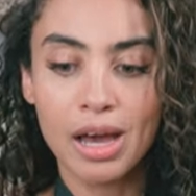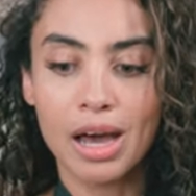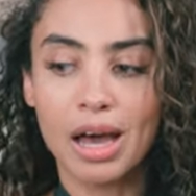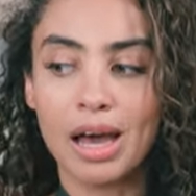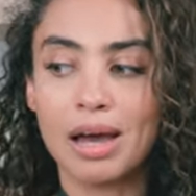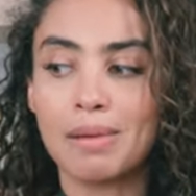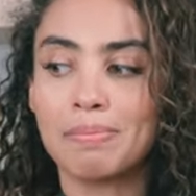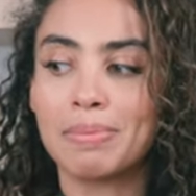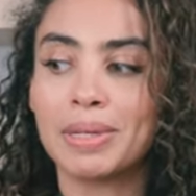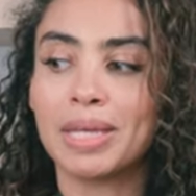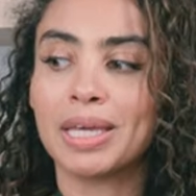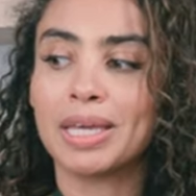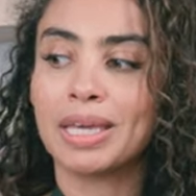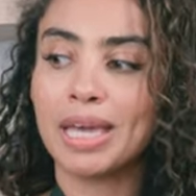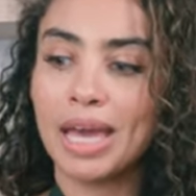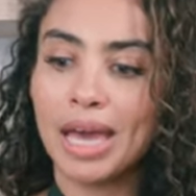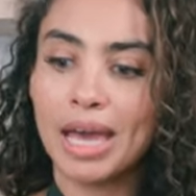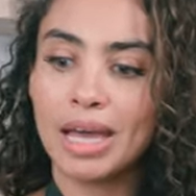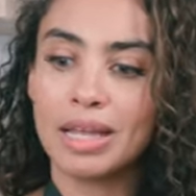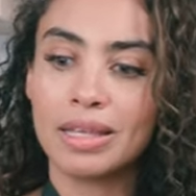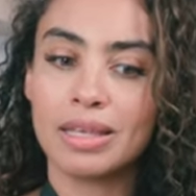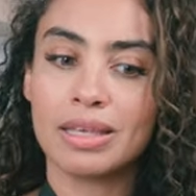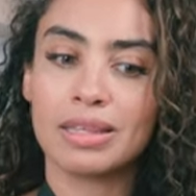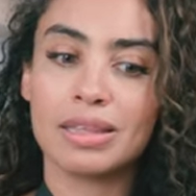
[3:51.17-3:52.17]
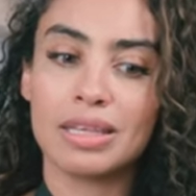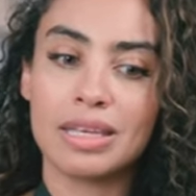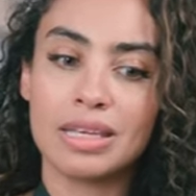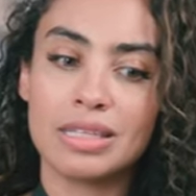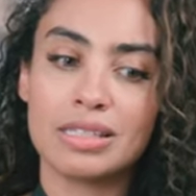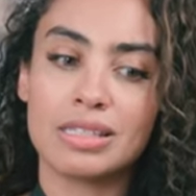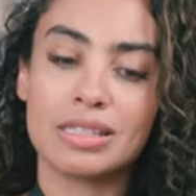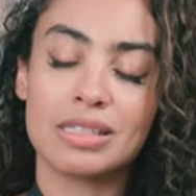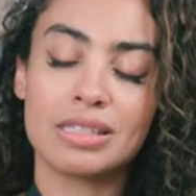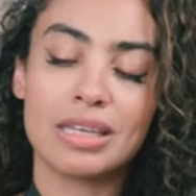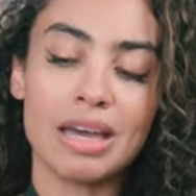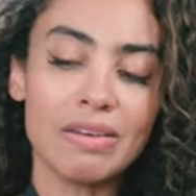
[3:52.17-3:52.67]
Uh, but again,
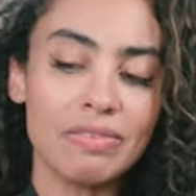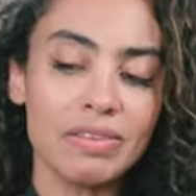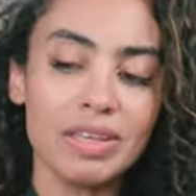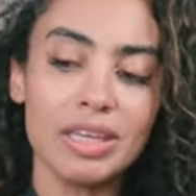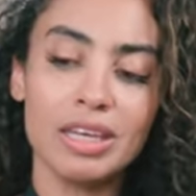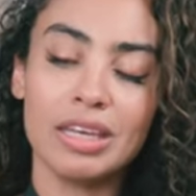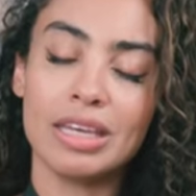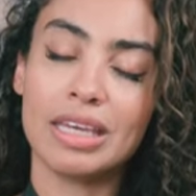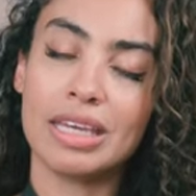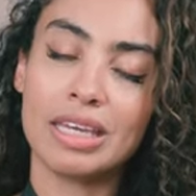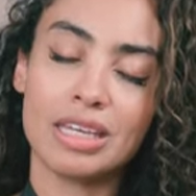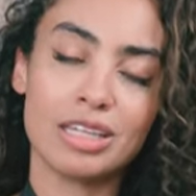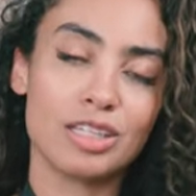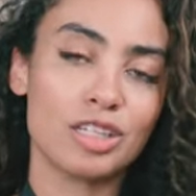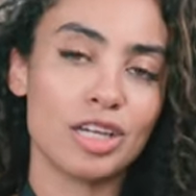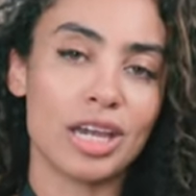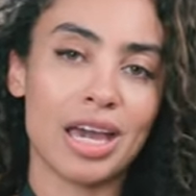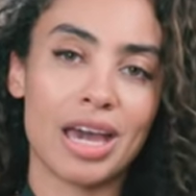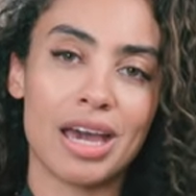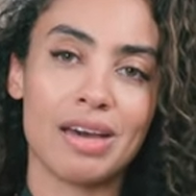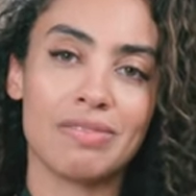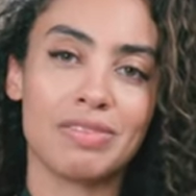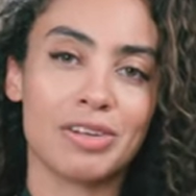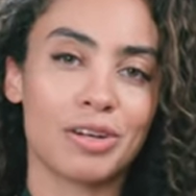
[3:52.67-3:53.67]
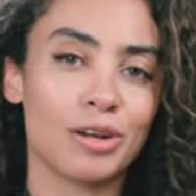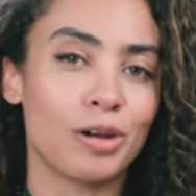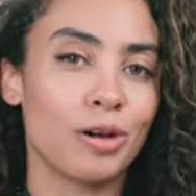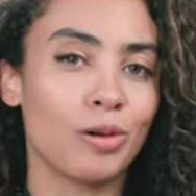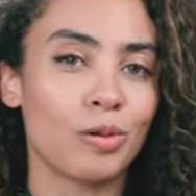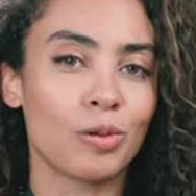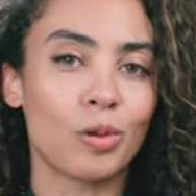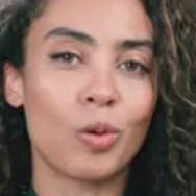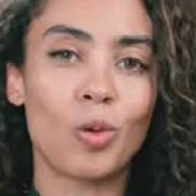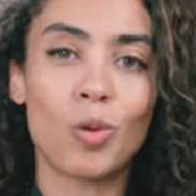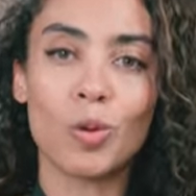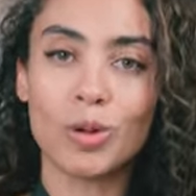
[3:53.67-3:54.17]
these definitely each have their
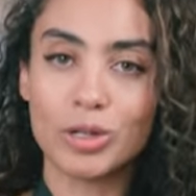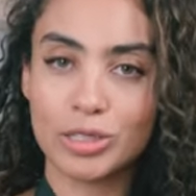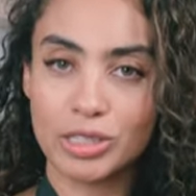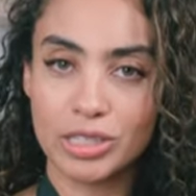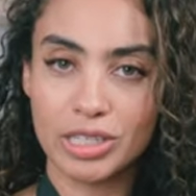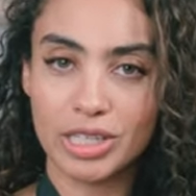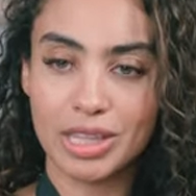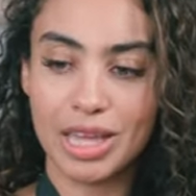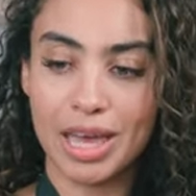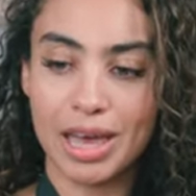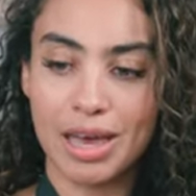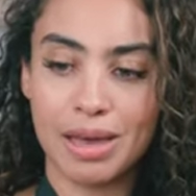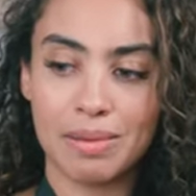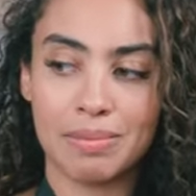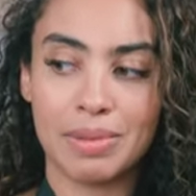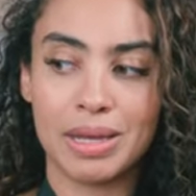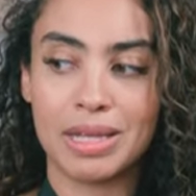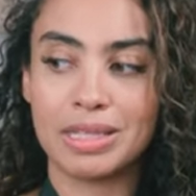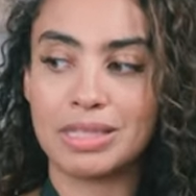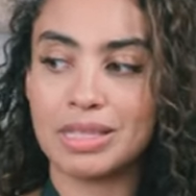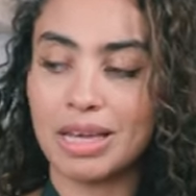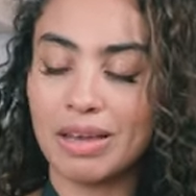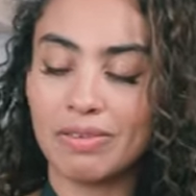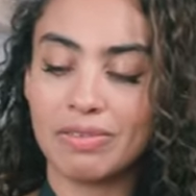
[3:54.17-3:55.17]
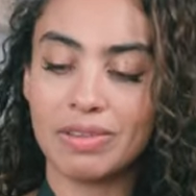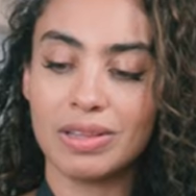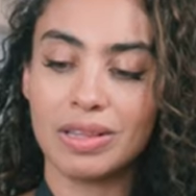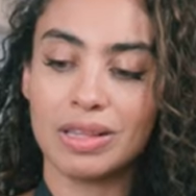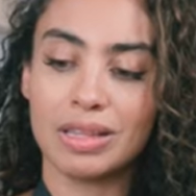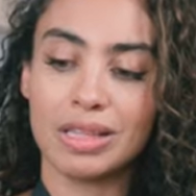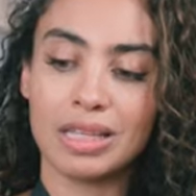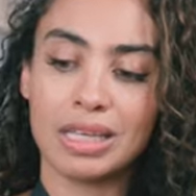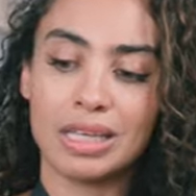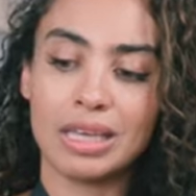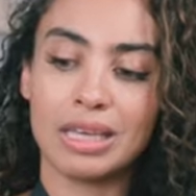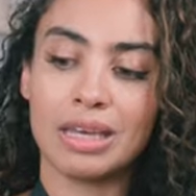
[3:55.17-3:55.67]
own quirks to them.
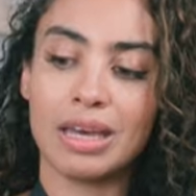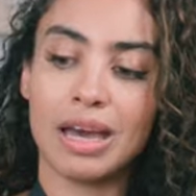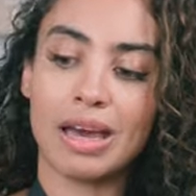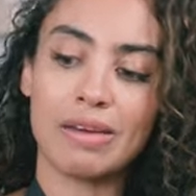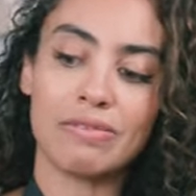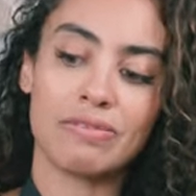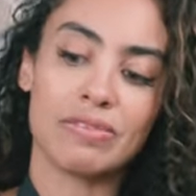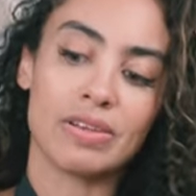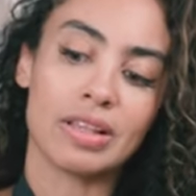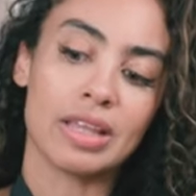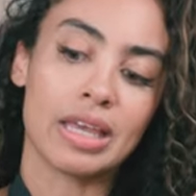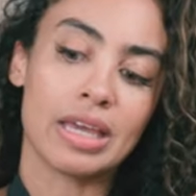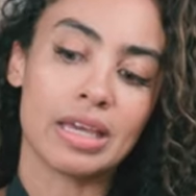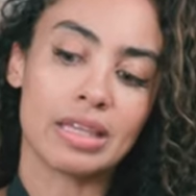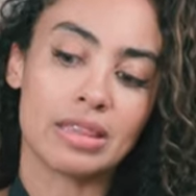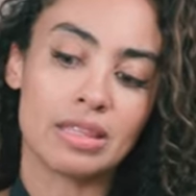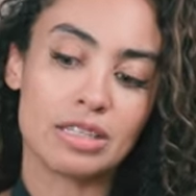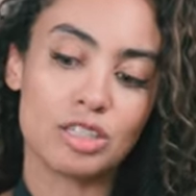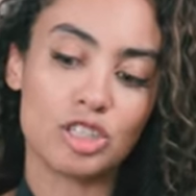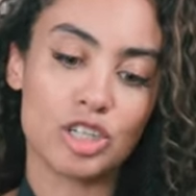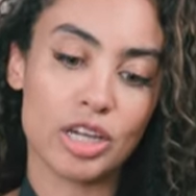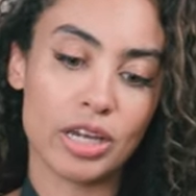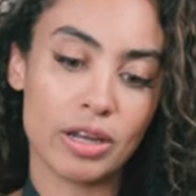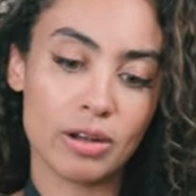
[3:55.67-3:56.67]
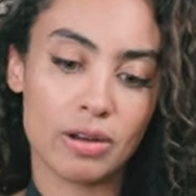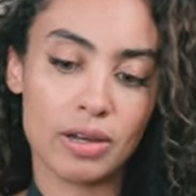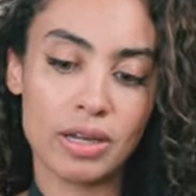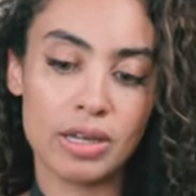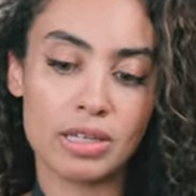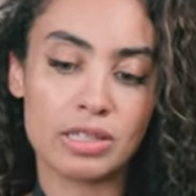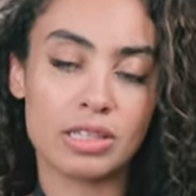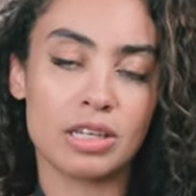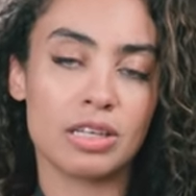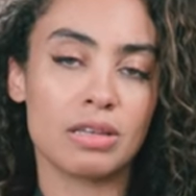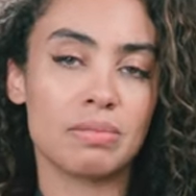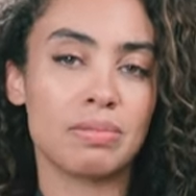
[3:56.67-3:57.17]
Definitely, I feel like the cherry
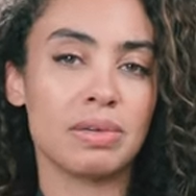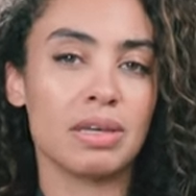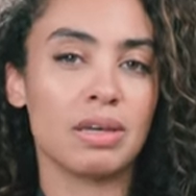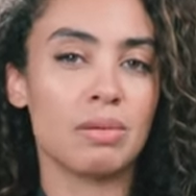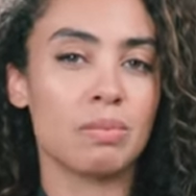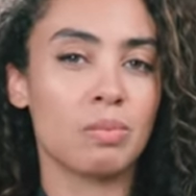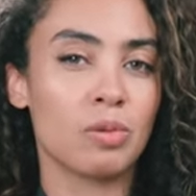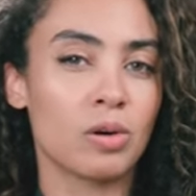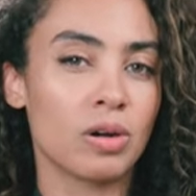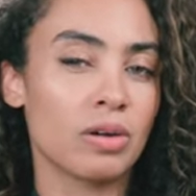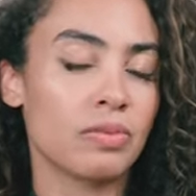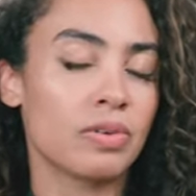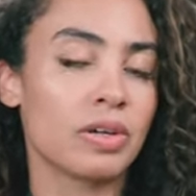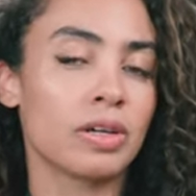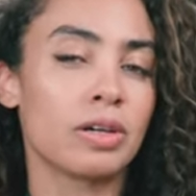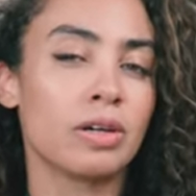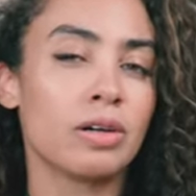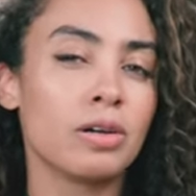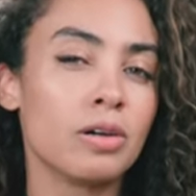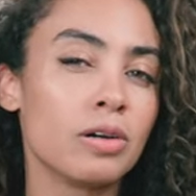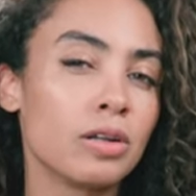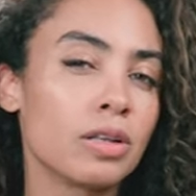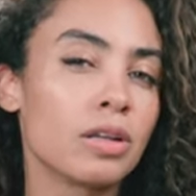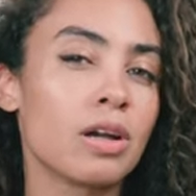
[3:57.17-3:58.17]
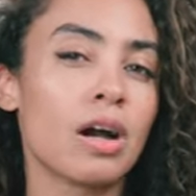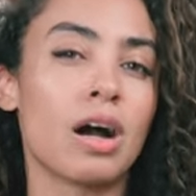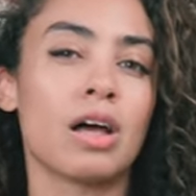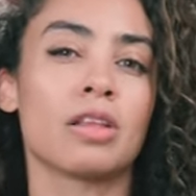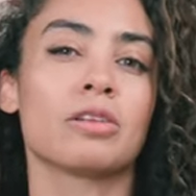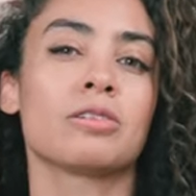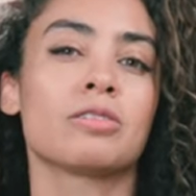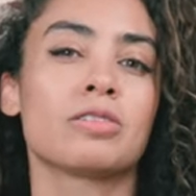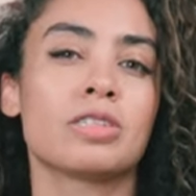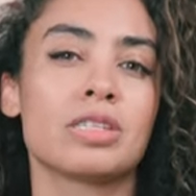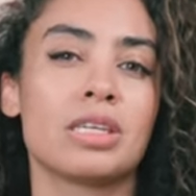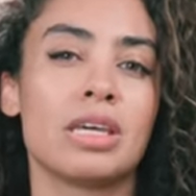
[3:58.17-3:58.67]
is going to be more of a good
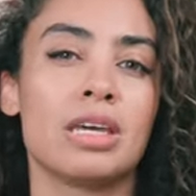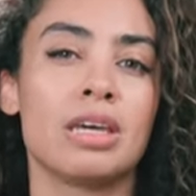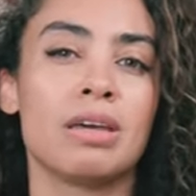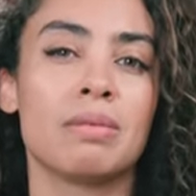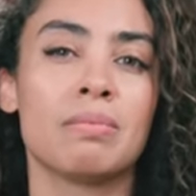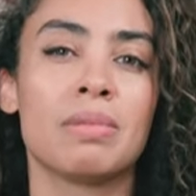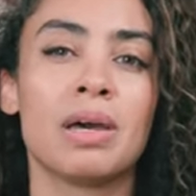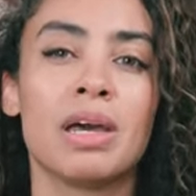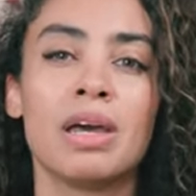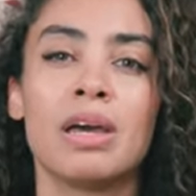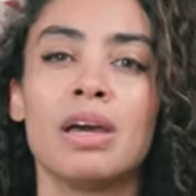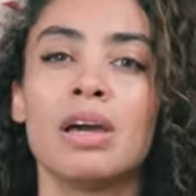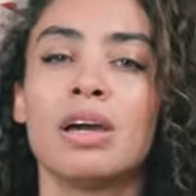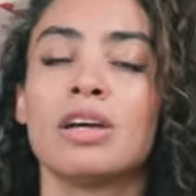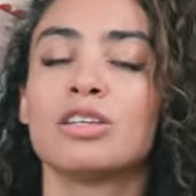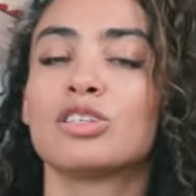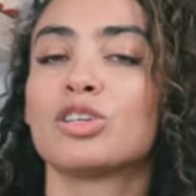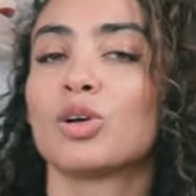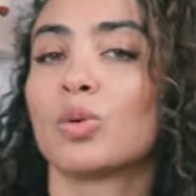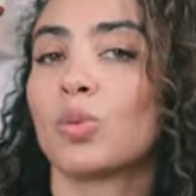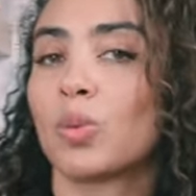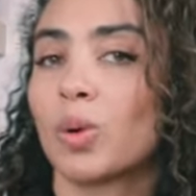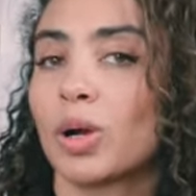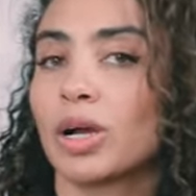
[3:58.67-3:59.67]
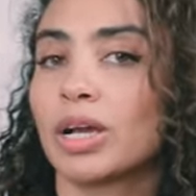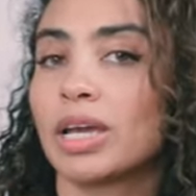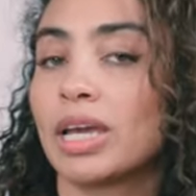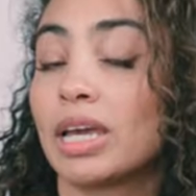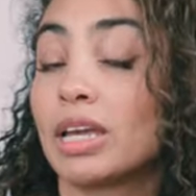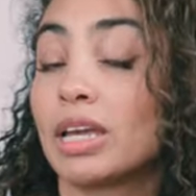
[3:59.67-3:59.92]
color scheme to work